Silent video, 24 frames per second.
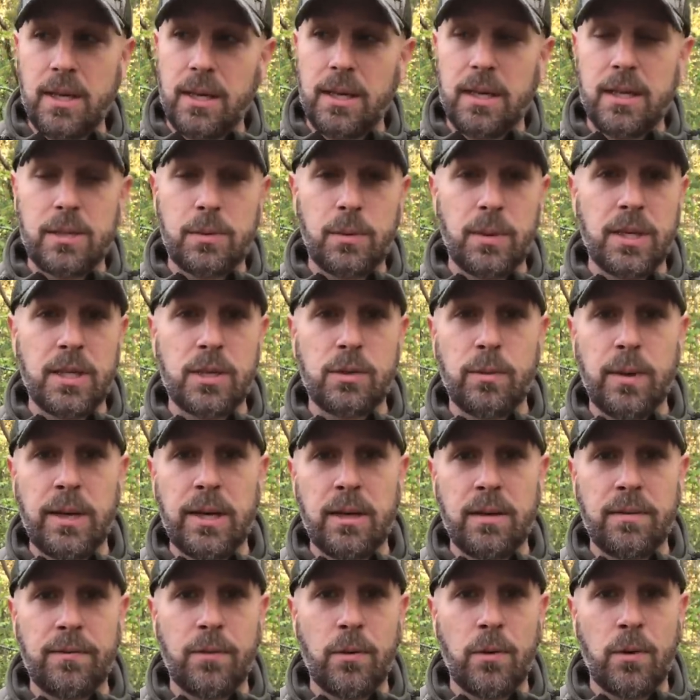is what it's
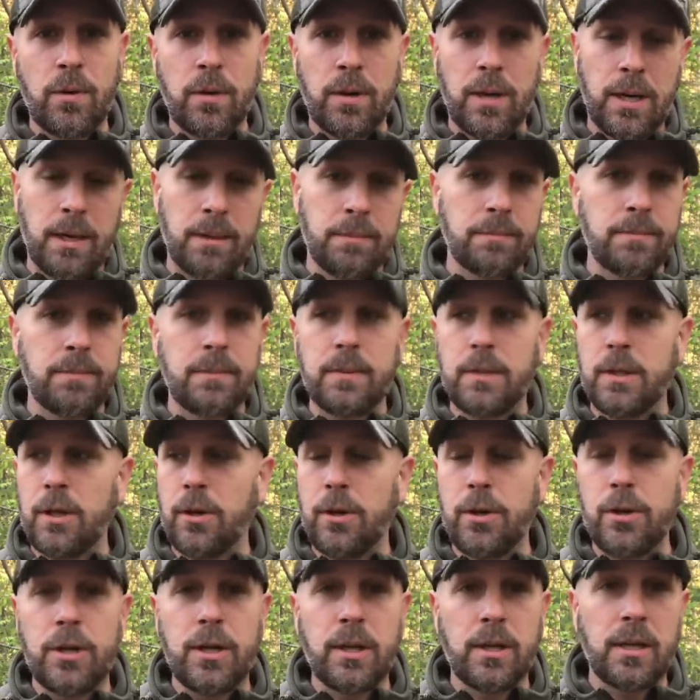rated for, and you know,
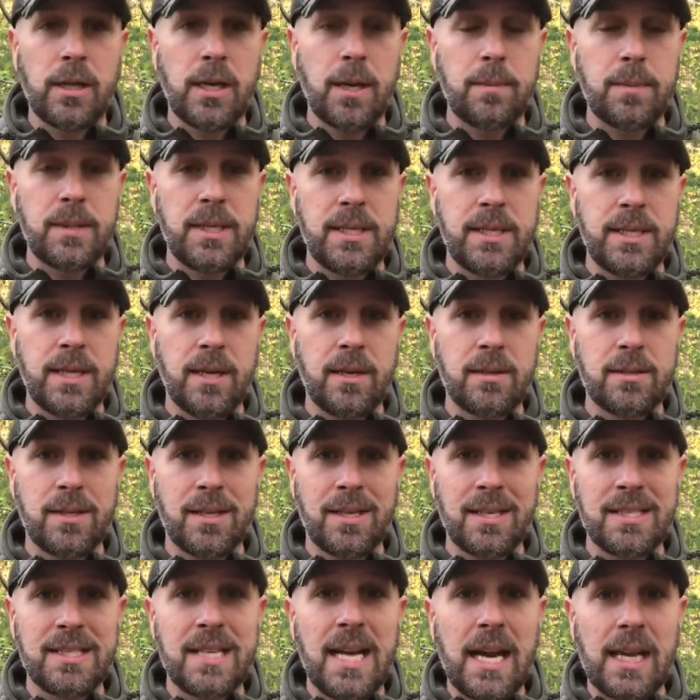you can look up details on
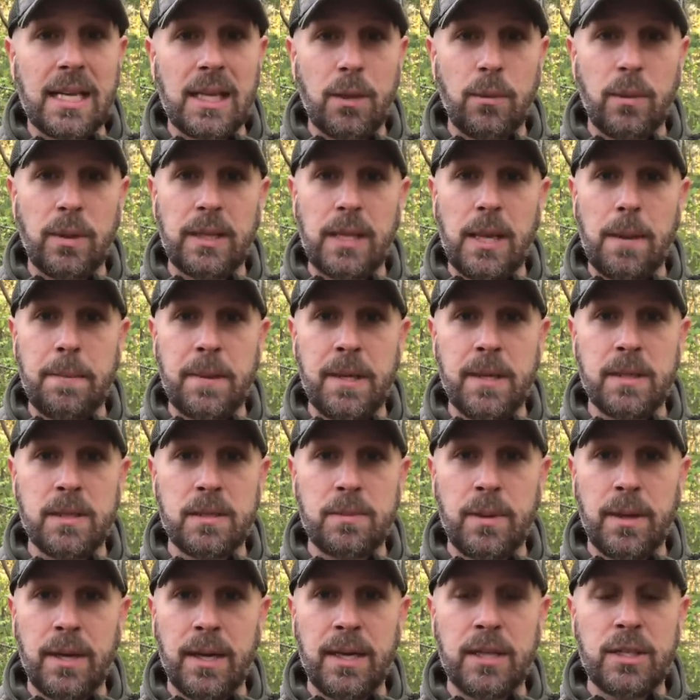exactly what that means,
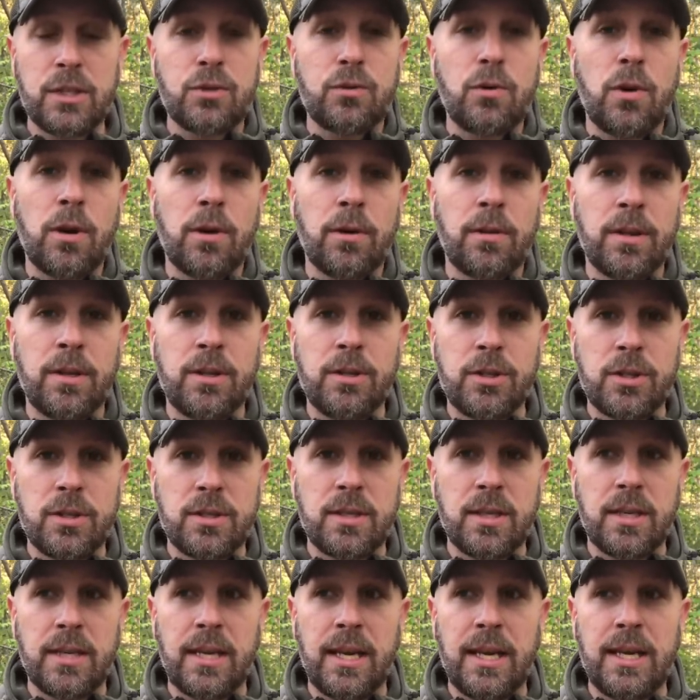but it's stronger than just
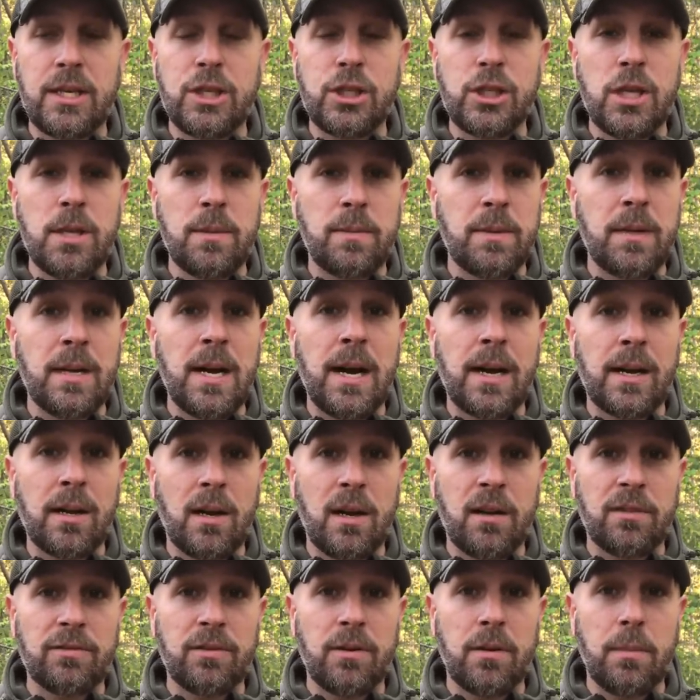like a cheap
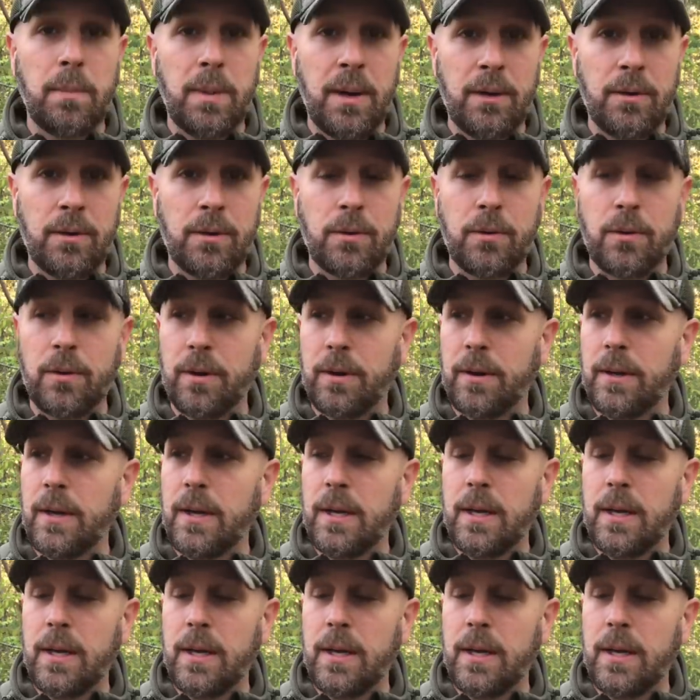knockoff paracord.